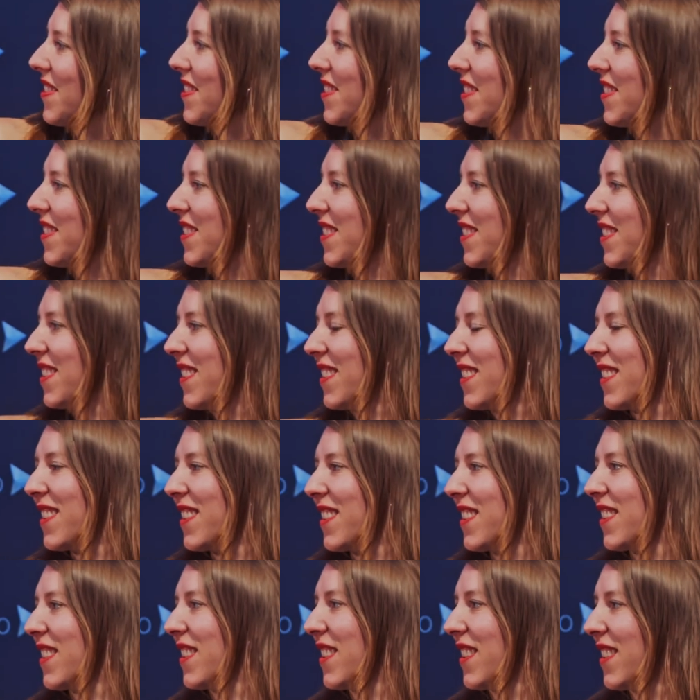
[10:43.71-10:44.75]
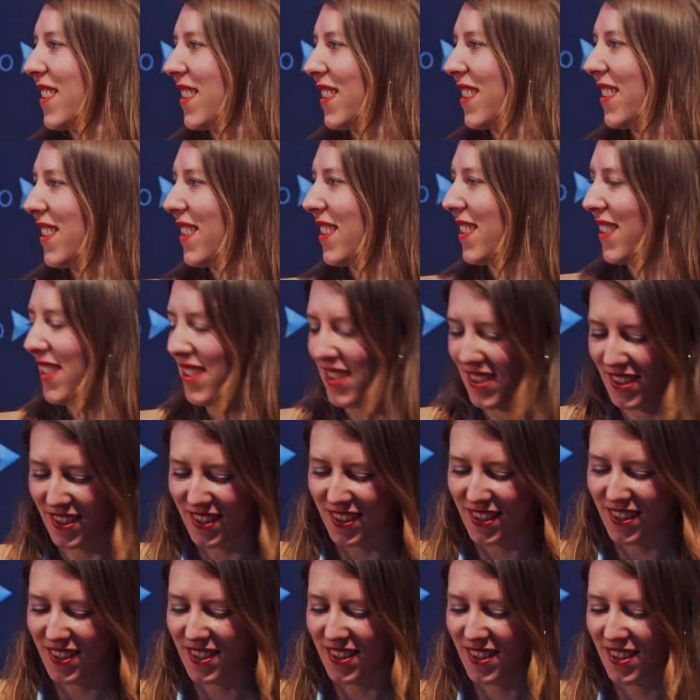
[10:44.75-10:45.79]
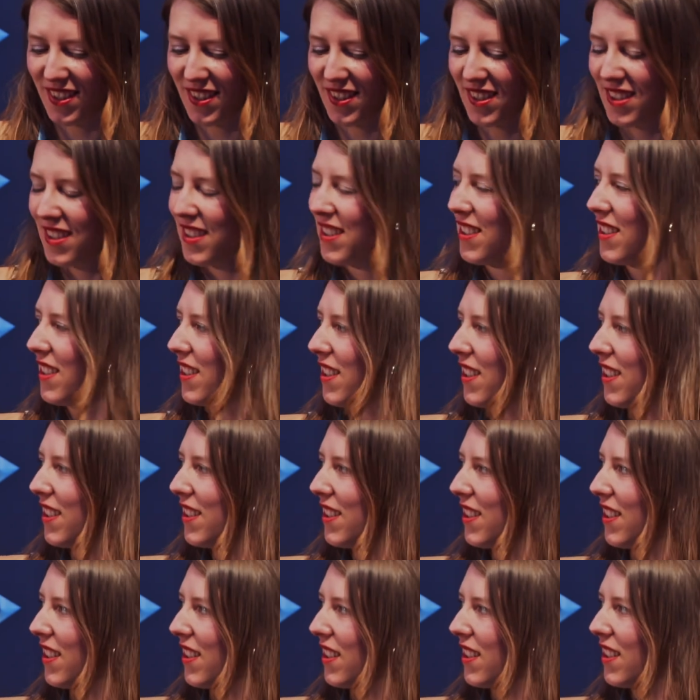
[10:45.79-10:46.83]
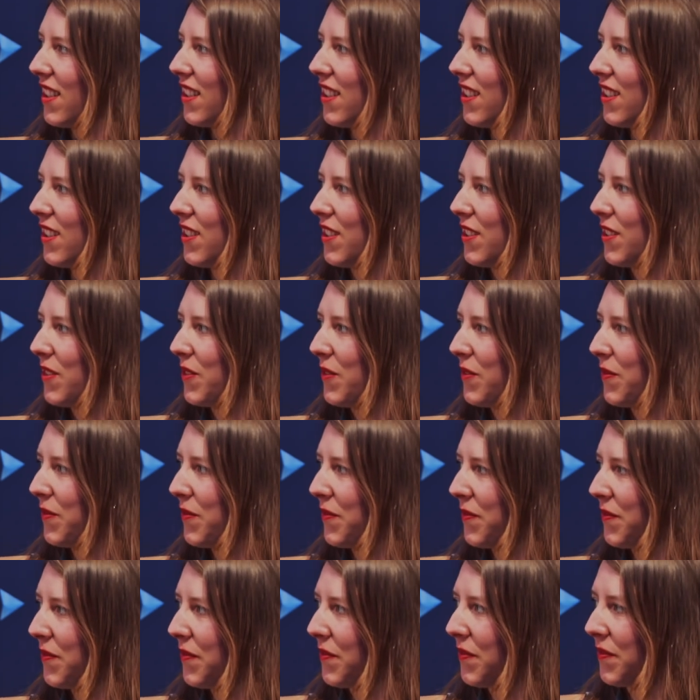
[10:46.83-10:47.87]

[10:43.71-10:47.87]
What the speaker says: (silent)